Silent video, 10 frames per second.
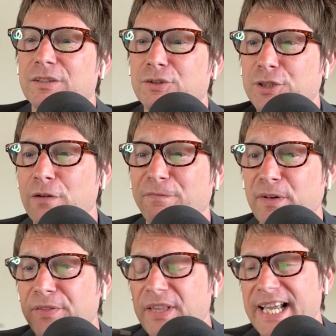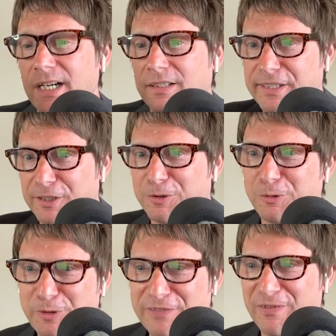So, for the analytical
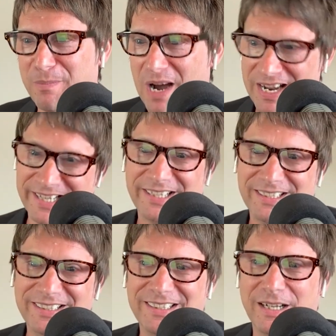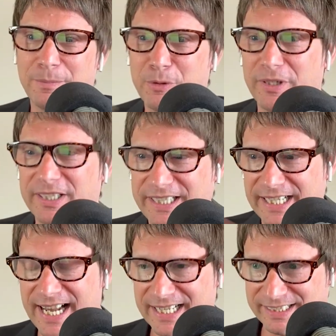driven mind, I'm going to
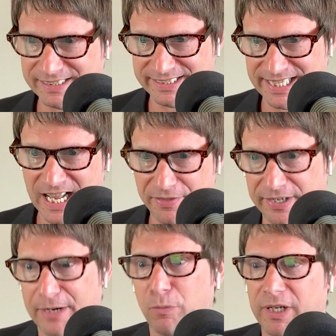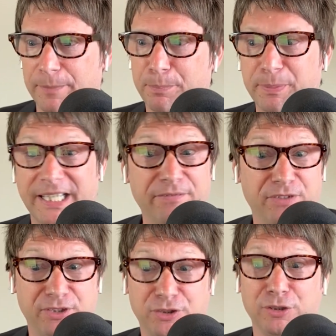connect this together and then we're going to give
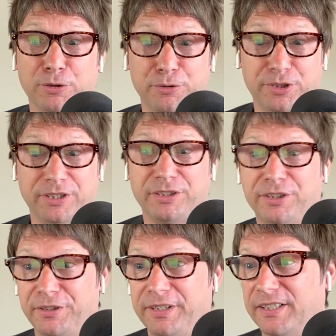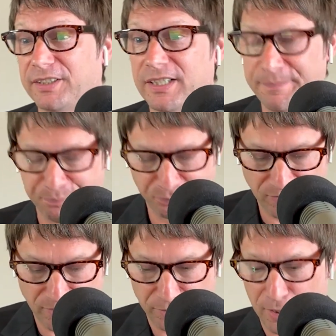the solution to this.
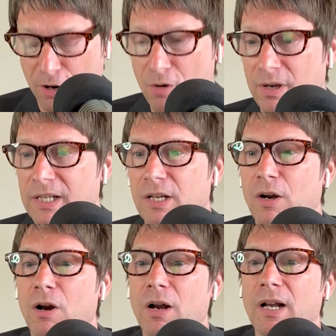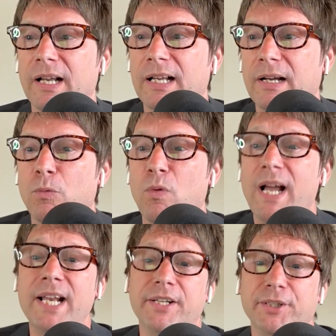So,
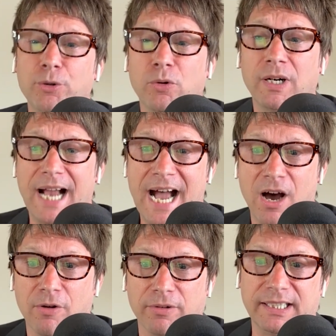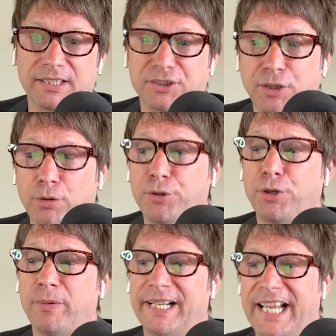when you're out at
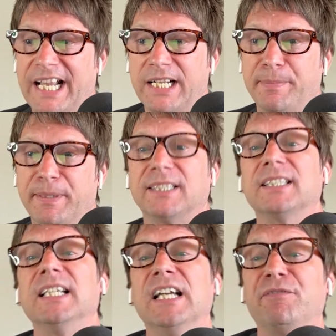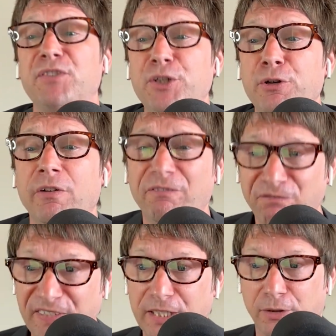social engagements, if you
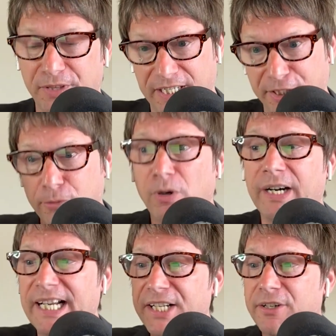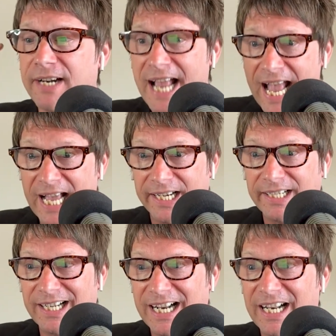feel that you are in your
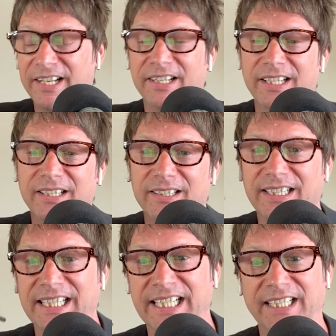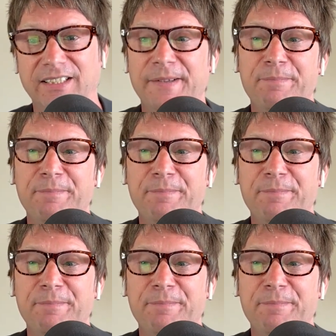head and the